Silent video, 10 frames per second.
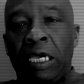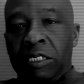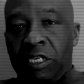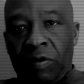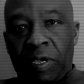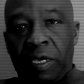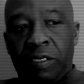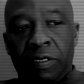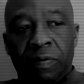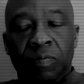
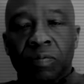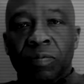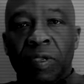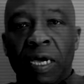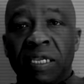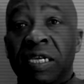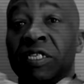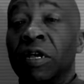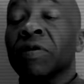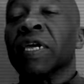interrogator. And the
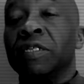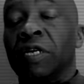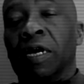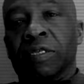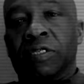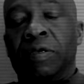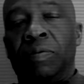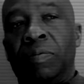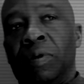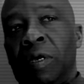interrogator asks
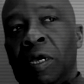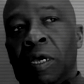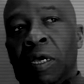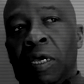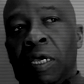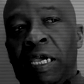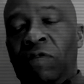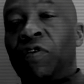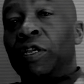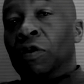him
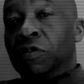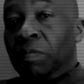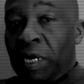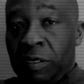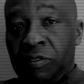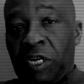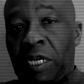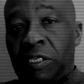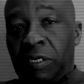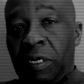if he knows Michael
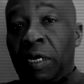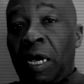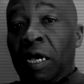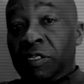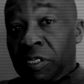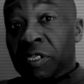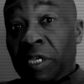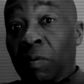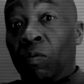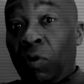Jackson, and asks
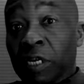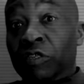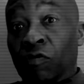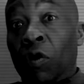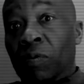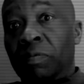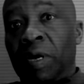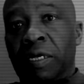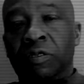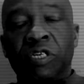him what is wrong with
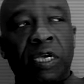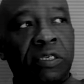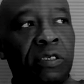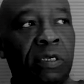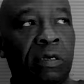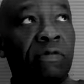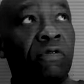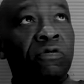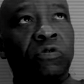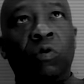Michael Jackson. And of
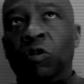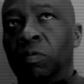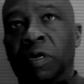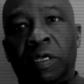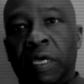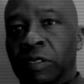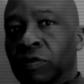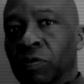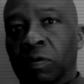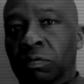course, Wahlberg
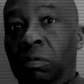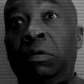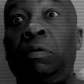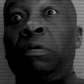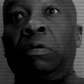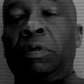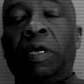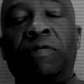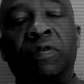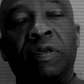gets all
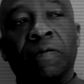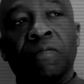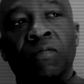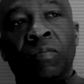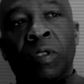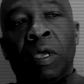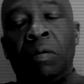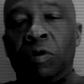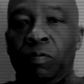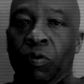everything.
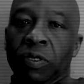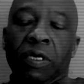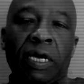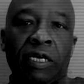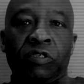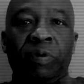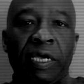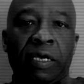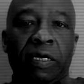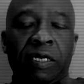But the point the guy is
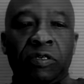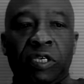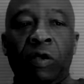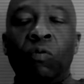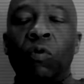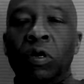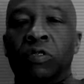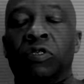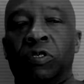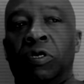making, he's saying,
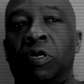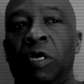what